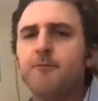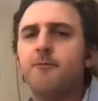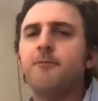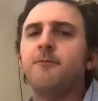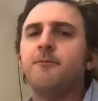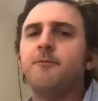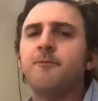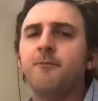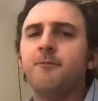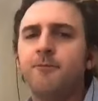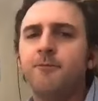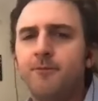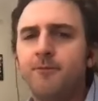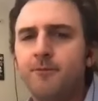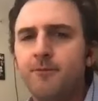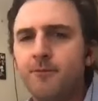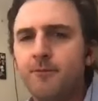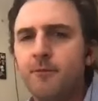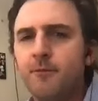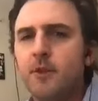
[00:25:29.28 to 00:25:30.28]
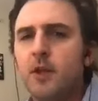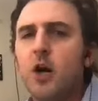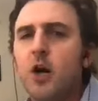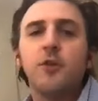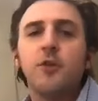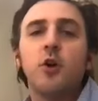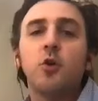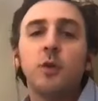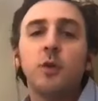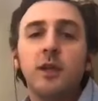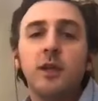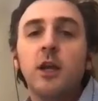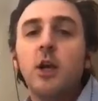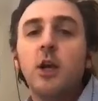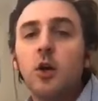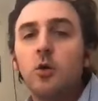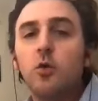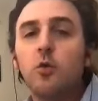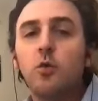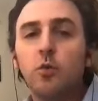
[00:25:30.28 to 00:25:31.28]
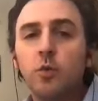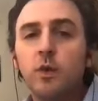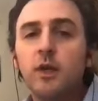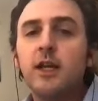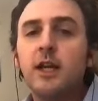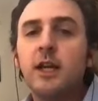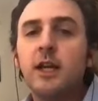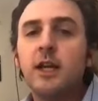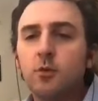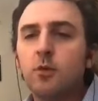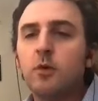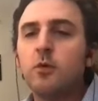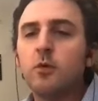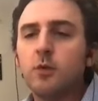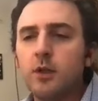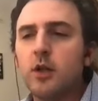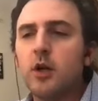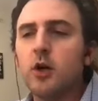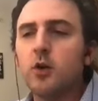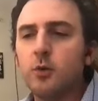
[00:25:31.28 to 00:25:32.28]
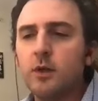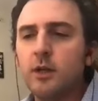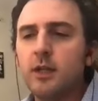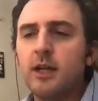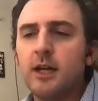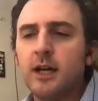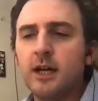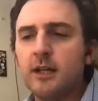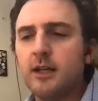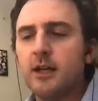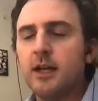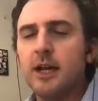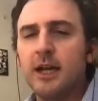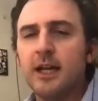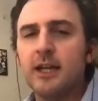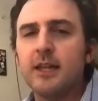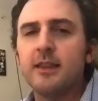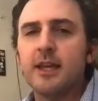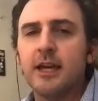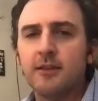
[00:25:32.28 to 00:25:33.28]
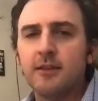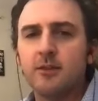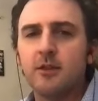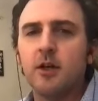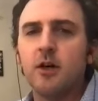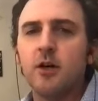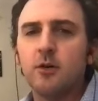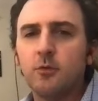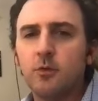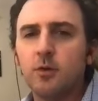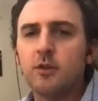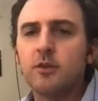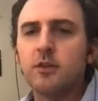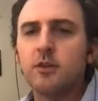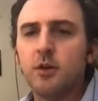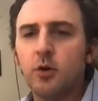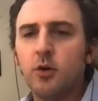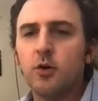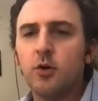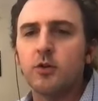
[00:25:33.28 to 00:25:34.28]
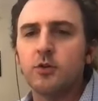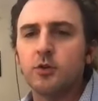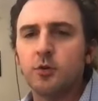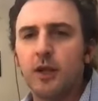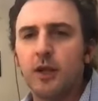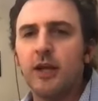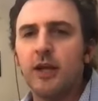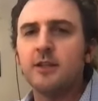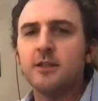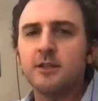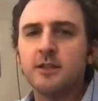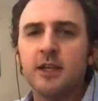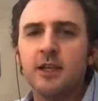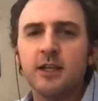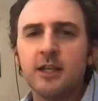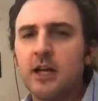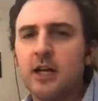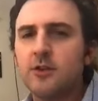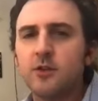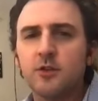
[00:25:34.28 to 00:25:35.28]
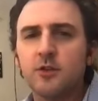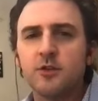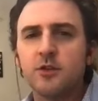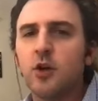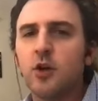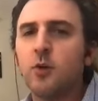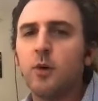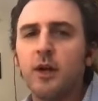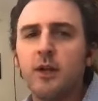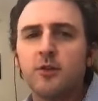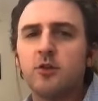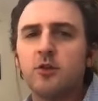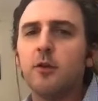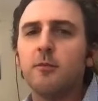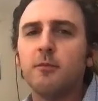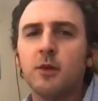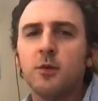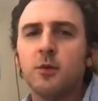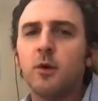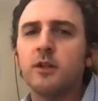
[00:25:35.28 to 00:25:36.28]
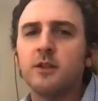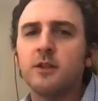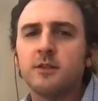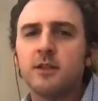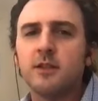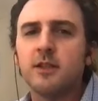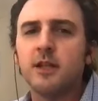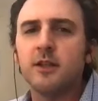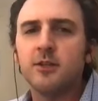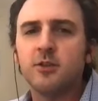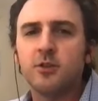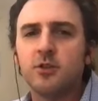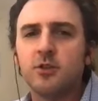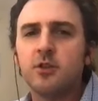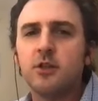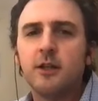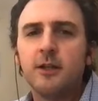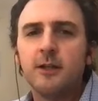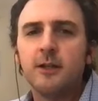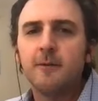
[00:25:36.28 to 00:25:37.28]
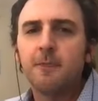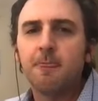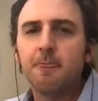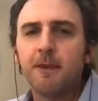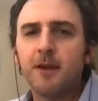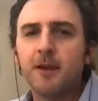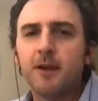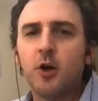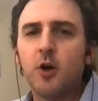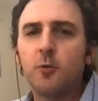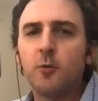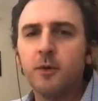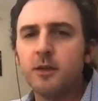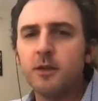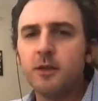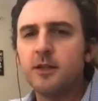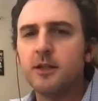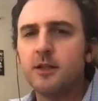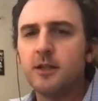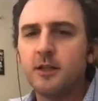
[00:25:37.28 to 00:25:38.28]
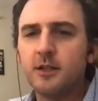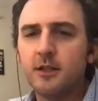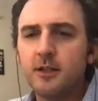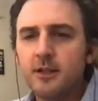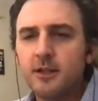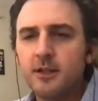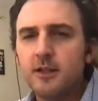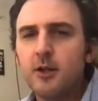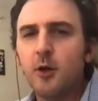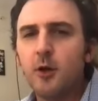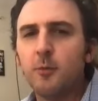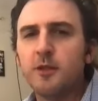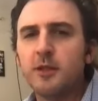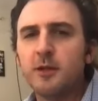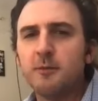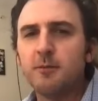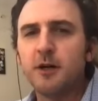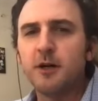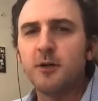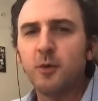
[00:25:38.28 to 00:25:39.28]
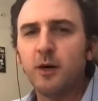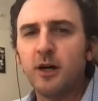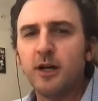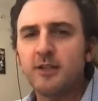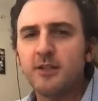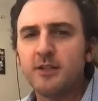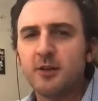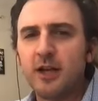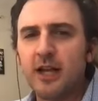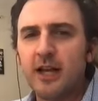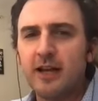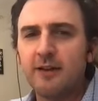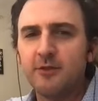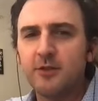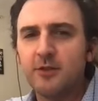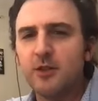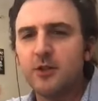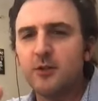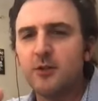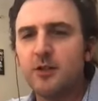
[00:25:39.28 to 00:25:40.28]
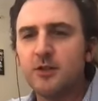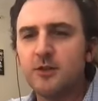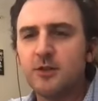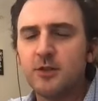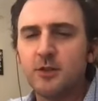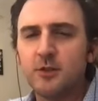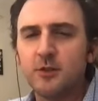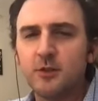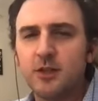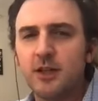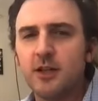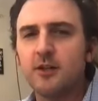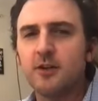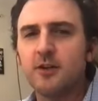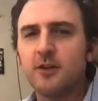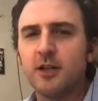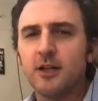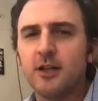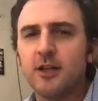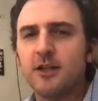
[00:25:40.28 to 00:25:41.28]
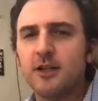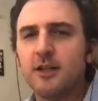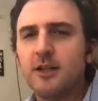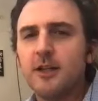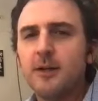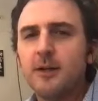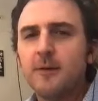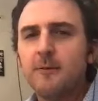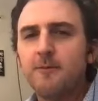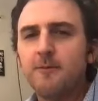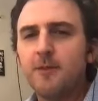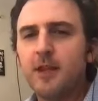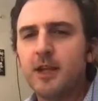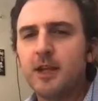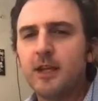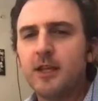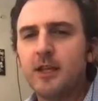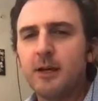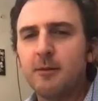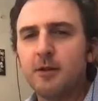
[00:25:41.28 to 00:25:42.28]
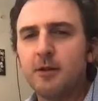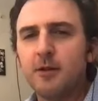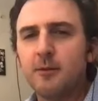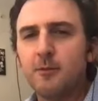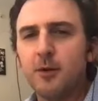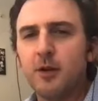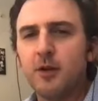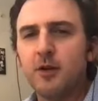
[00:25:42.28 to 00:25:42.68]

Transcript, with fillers: Mm-hmm. Budweiser. We, we got you know we got ahead of that though with the whole trans thing. Now there's no way Germany wants to touch like open the open the Budweiser Avenue into their uh, economic Did it leak